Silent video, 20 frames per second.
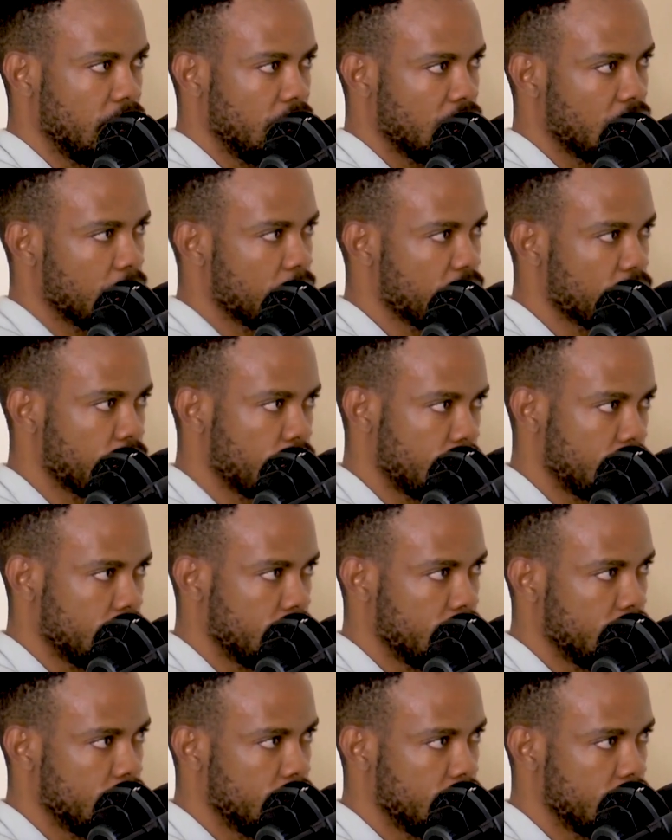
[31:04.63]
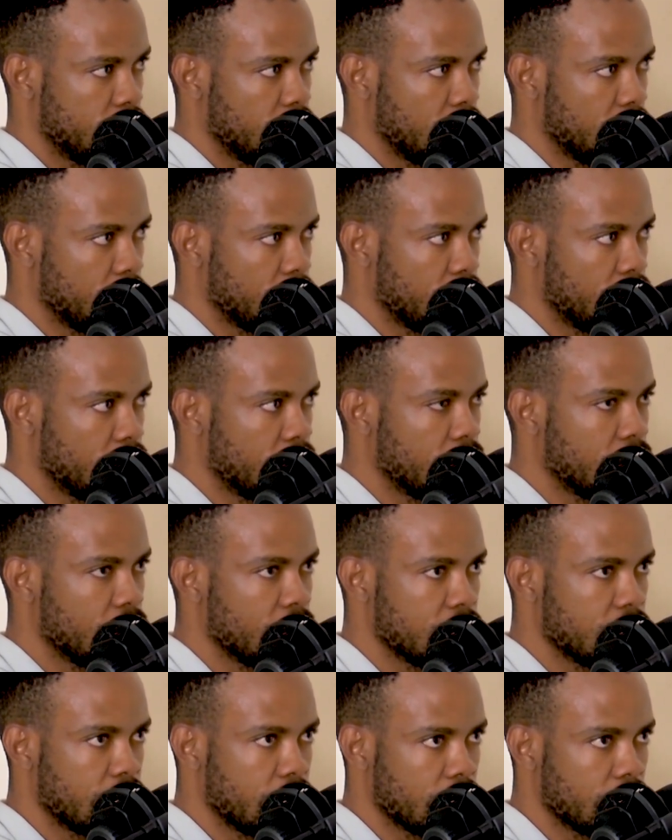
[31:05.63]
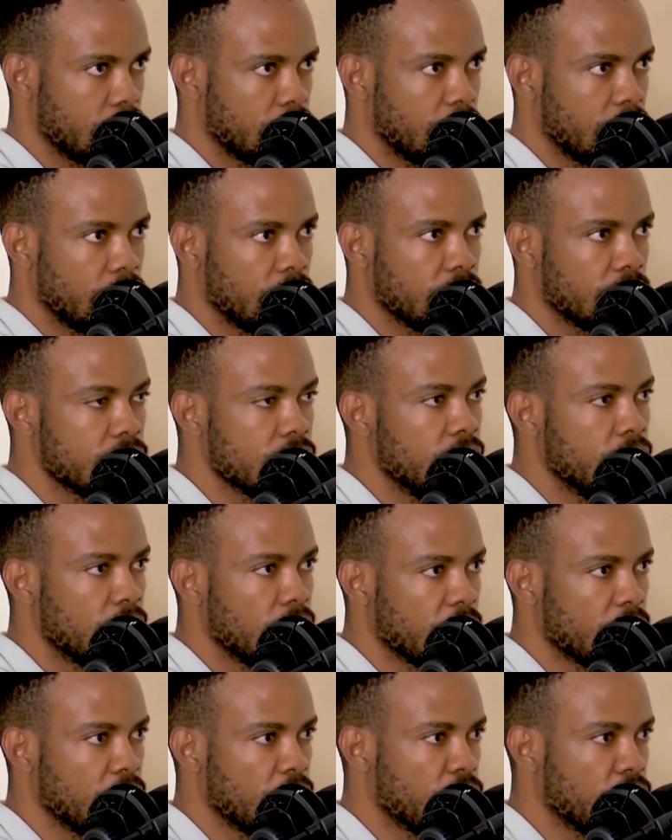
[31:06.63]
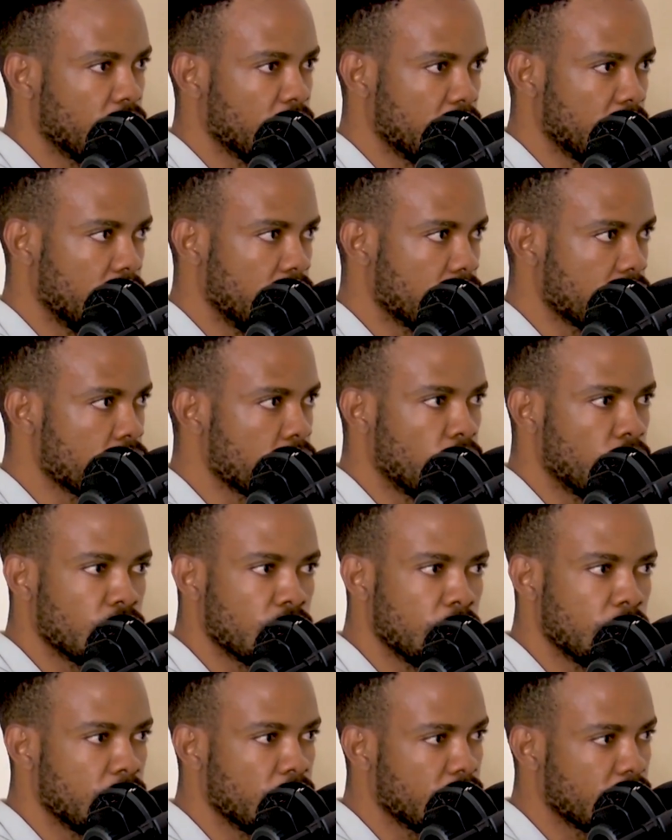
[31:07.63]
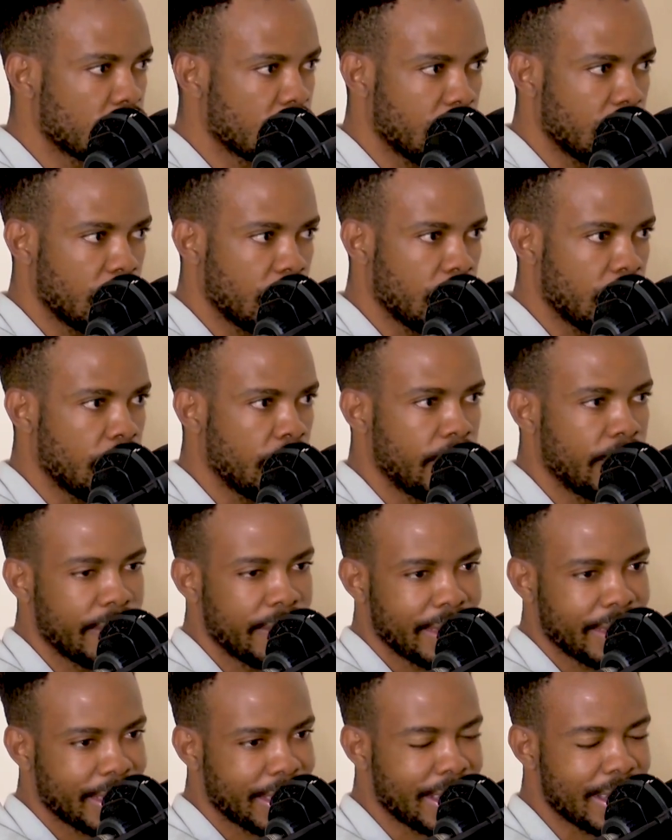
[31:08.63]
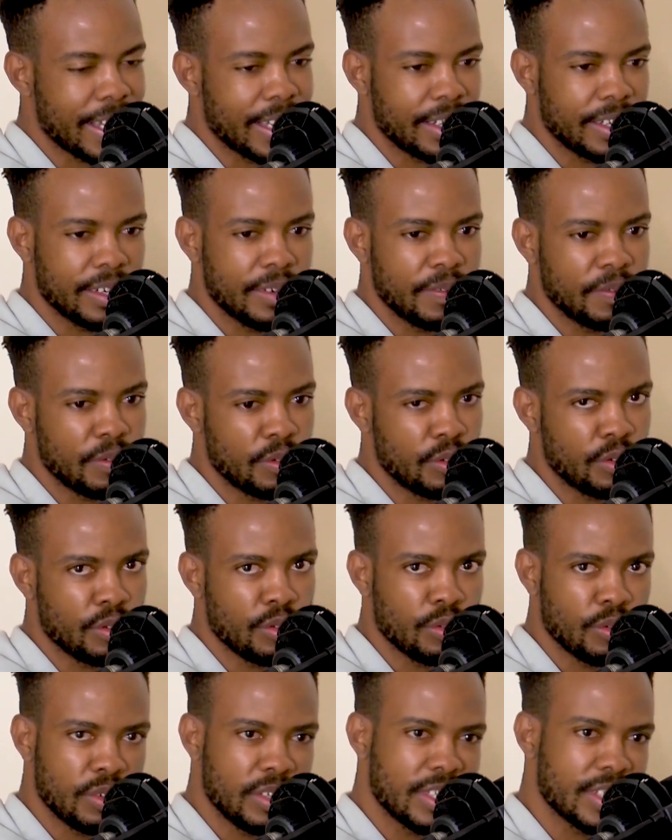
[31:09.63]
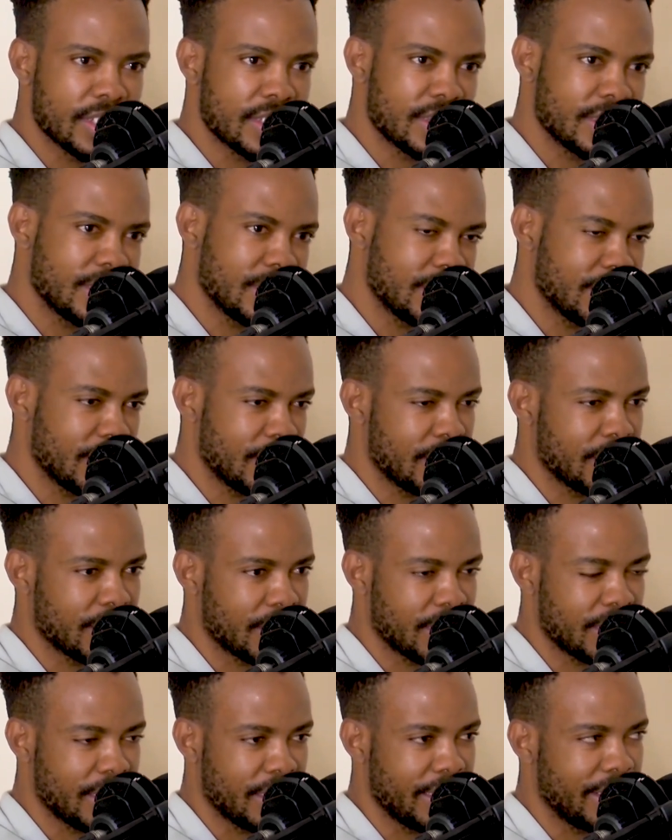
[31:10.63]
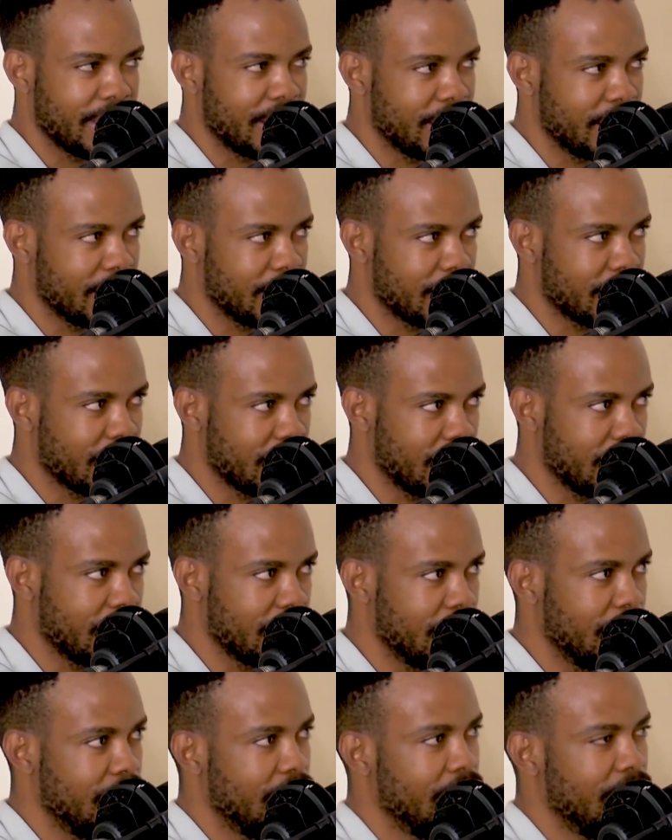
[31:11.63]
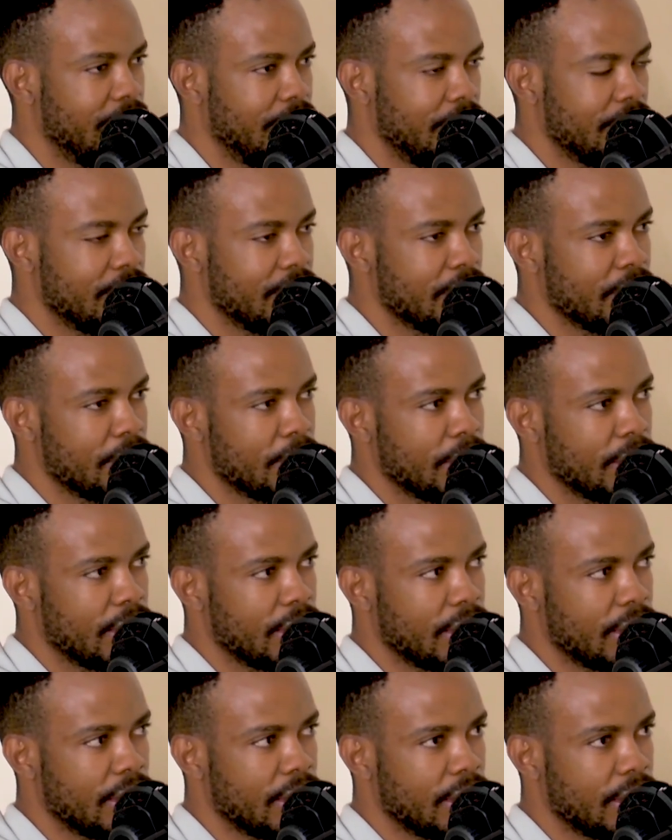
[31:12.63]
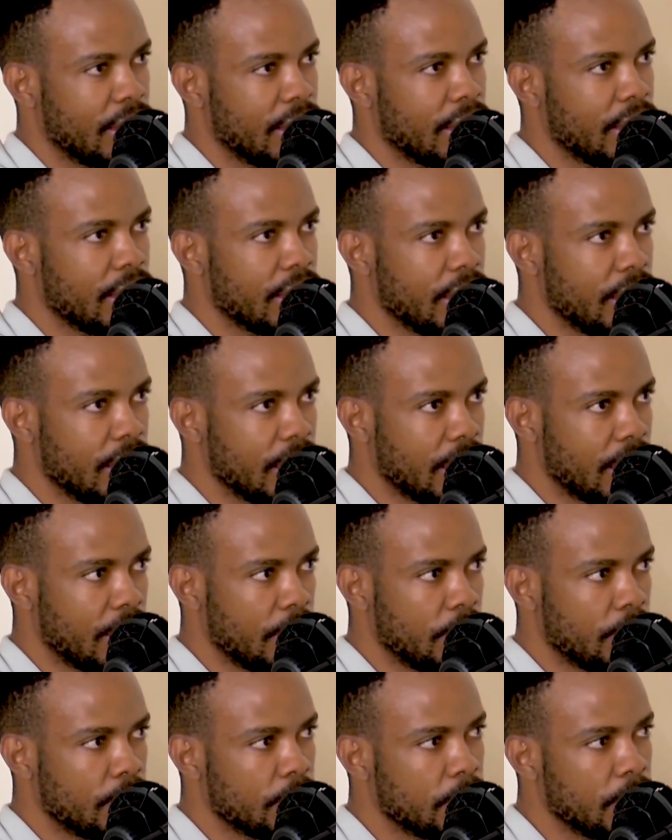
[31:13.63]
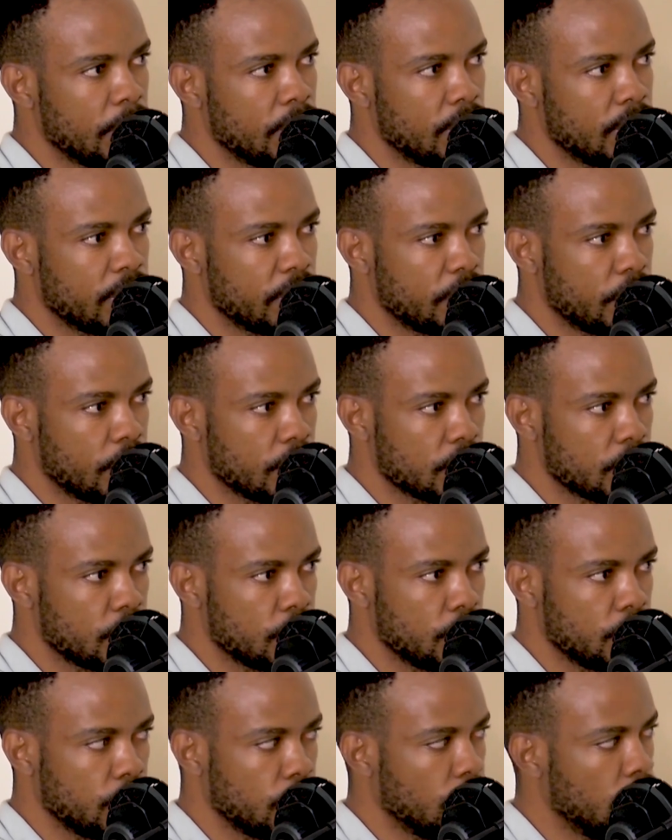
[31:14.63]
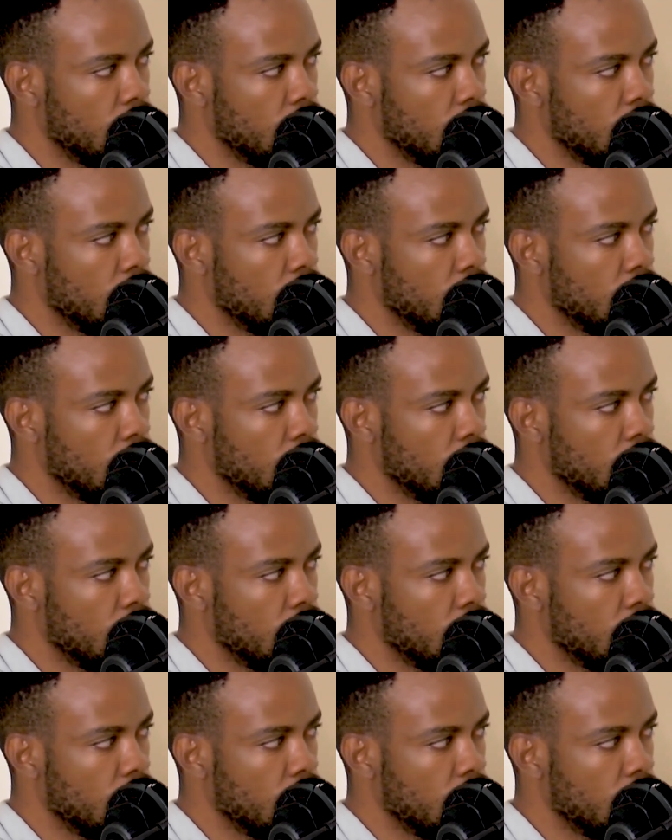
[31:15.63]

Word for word: money comes from that's yeah, true exactly and yafika covid yathi wonke umuntu ekhaya khaya netifonyo niyasanitize ekhaya hlala mm-hmm. nekhaya uh, and then now people are forced to